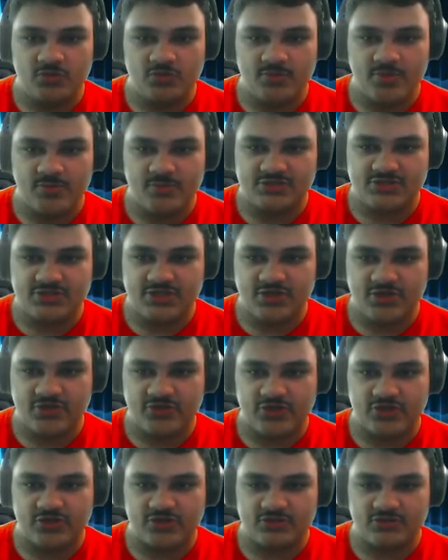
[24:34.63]
remember seeing
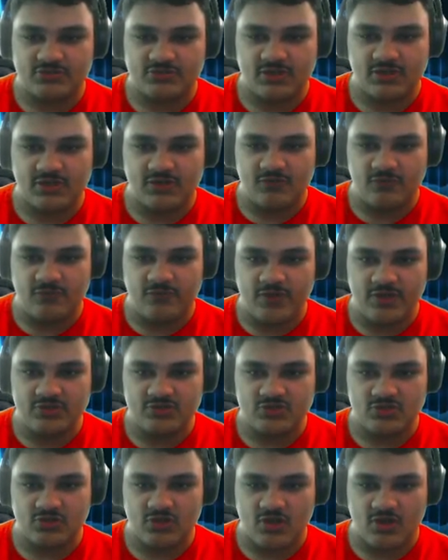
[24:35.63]
on the
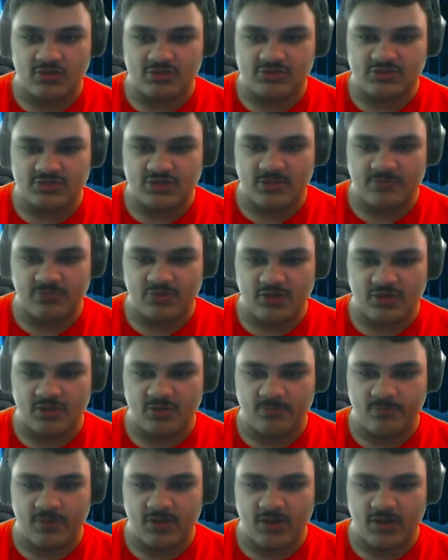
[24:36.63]
adventure log
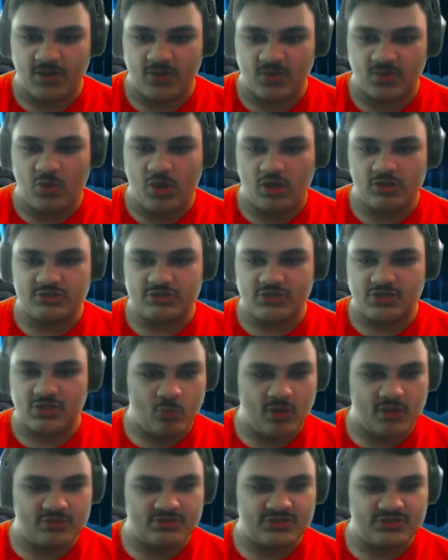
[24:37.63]
something about
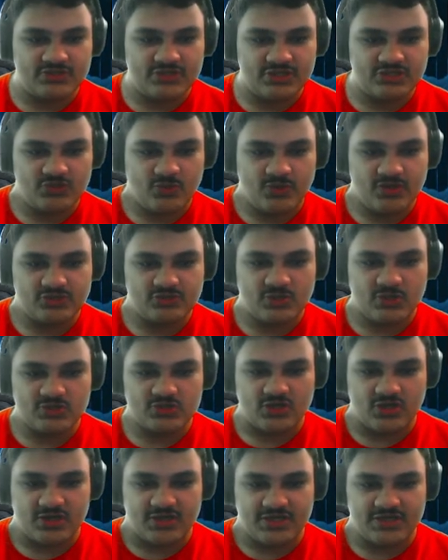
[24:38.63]
Walton. Walton sent you on a
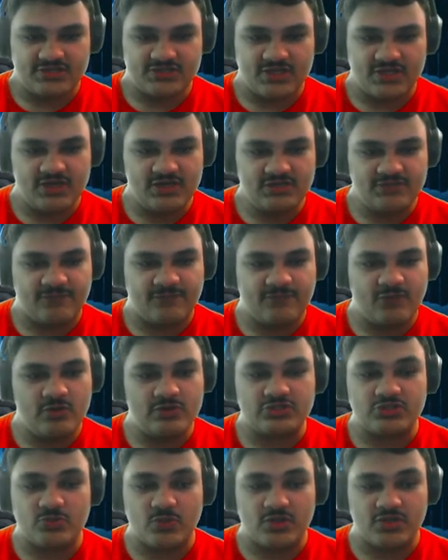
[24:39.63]
treasure hunt. He's hidden a
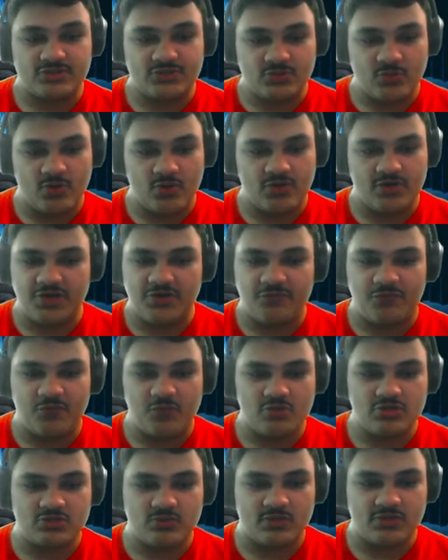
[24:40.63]
forest dweller's sword and a
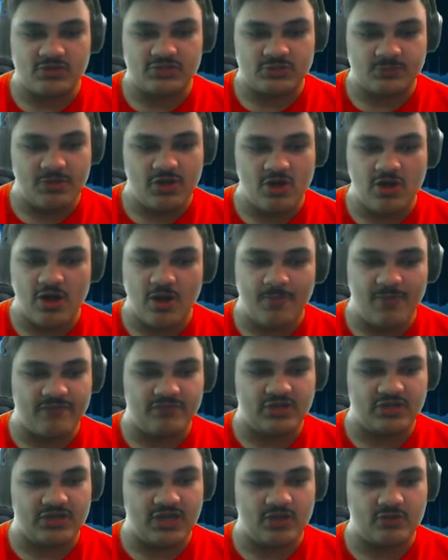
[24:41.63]
forest dweller's spear
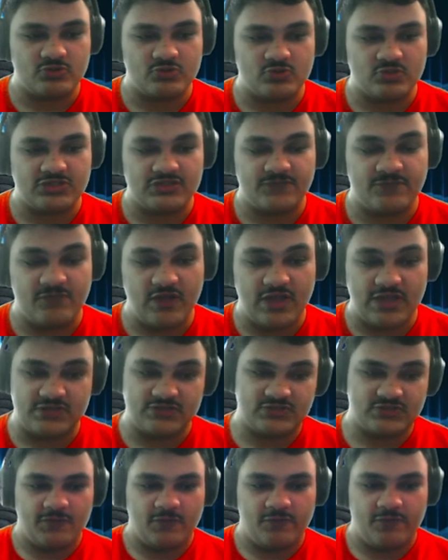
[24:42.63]
above the Deku Tree's
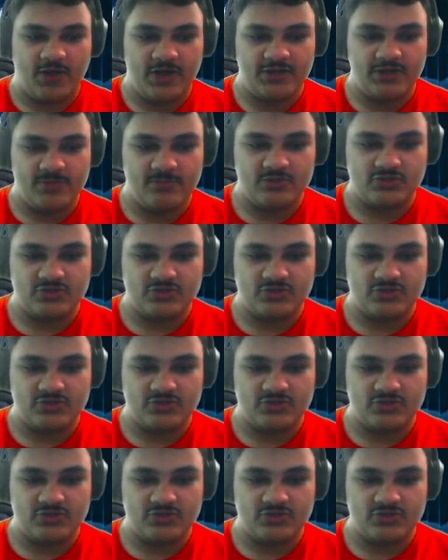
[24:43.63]
face. To find them, you